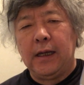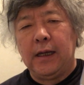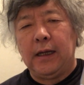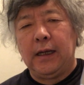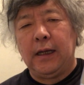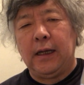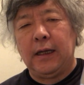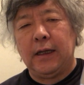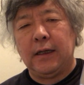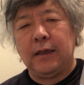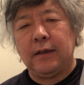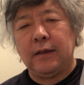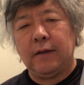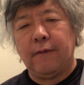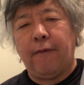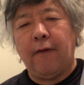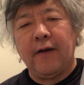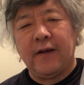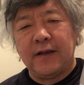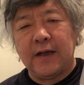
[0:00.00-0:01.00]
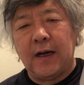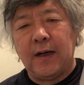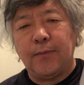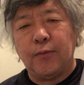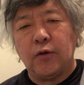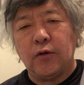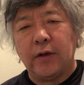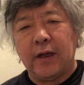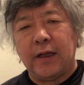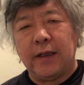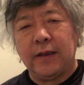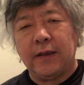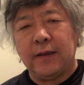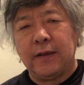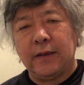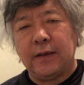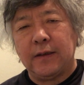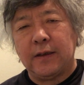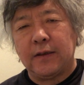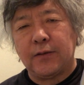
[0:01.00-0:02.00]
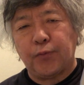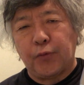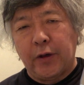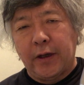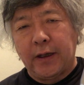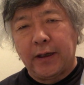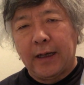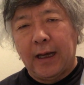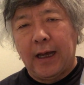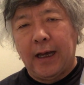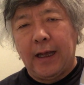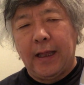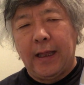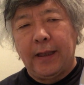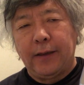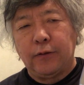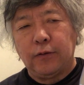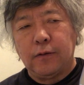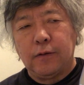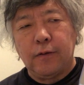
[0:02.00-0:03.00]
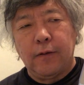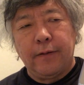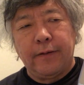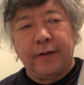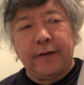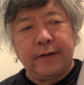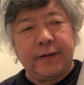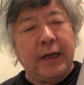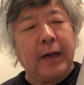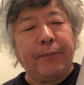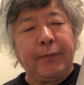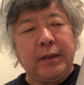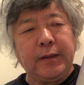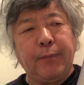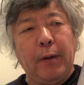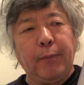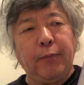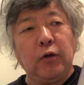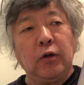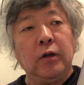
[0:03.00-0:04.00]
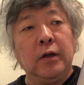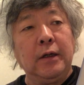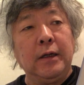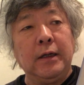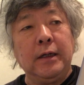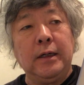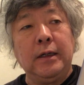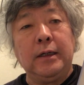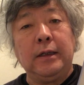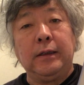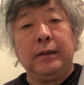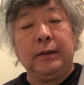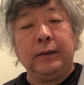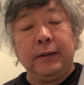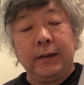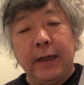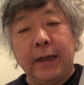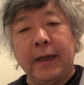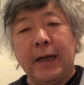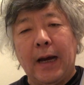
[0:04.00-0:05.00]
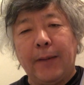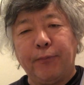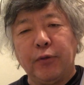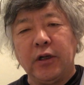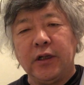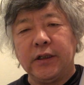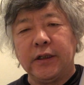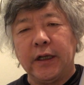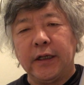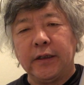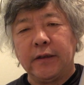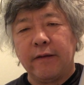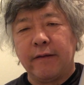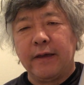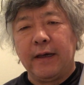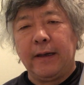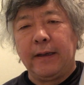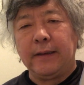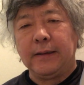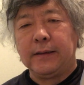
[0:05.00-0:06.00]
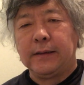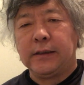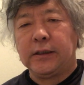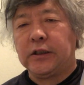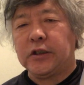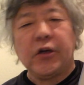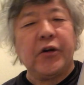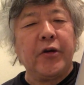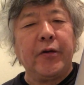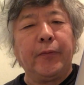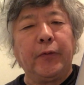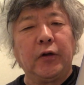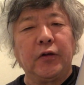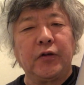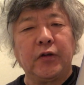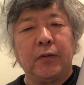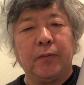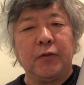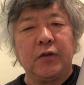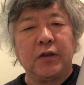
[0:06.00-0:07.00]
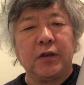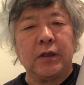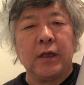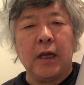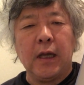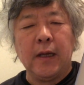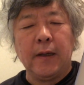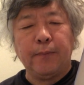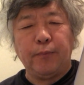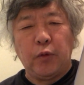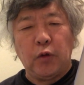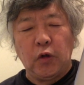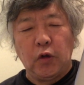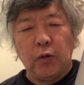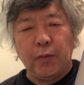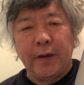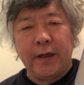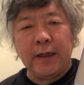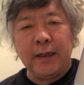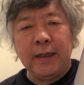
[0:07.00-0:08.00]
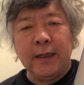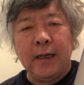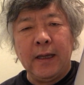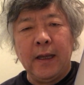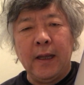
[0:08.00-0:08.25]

And for example, in the spring, the Japanese people really appreciate the cherry blossoms blooming.